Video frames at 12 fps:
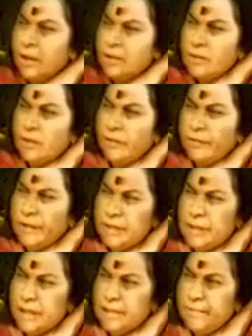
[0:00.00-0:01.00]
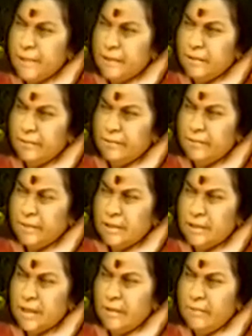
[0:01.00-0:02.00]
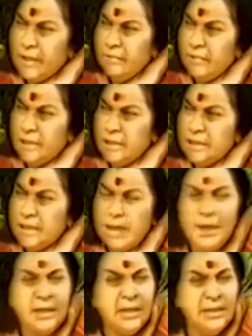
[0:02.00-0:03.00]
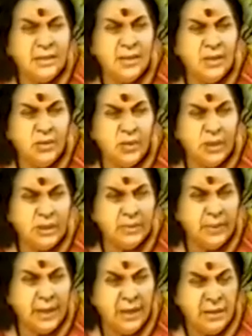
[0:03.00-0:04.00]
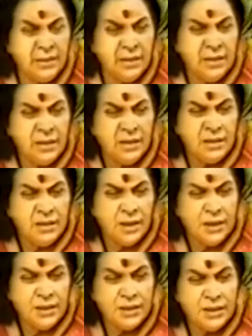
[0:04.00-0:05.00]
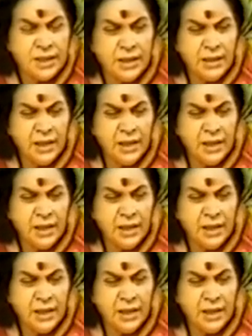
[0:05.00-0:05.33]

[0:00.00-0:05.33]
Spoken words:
So the first aspect of Krishna we have to understand is the Yogeshwara, and the second